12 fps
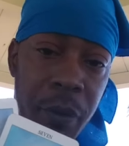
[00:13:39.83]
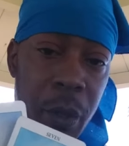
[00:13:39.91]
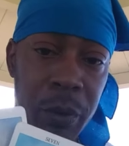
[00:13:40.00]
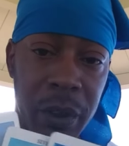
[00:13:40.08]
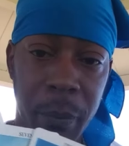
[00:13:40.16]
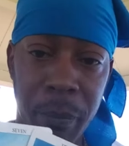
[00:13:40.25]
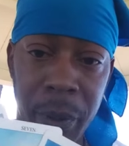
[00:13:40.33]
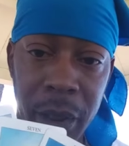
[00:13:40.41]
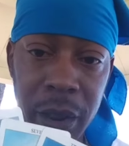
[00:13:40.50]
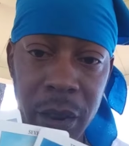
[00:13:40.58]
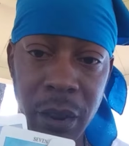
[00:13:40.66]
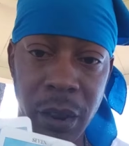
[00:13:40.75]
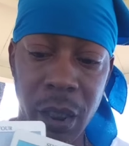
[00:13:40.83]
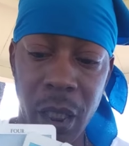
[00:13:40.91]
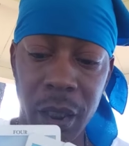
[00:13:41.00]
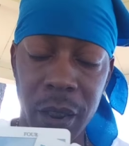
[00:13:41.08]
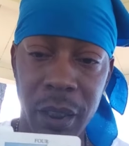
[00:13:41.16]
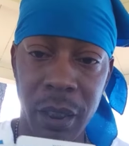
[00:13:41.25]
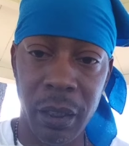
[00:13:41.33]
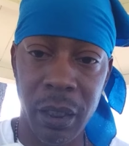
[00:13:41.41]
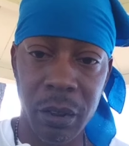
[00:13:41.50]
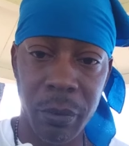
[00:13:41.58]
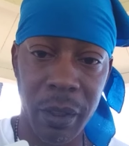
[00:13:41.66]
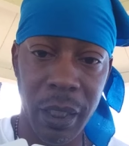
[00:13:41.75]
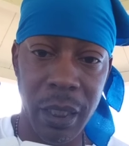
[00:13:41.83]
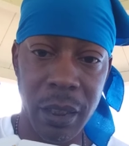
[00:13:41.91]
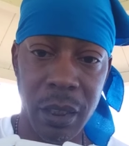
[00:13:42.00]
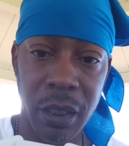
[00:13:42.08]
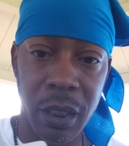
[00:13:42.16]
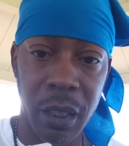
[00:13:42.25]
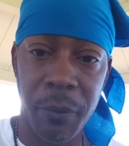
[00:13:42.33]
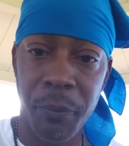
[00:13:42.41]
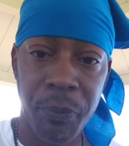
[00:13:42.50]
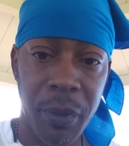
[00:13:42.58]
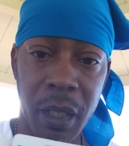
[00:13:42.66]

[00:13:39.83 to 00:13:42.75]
There was a bunch of juggling in this relationship.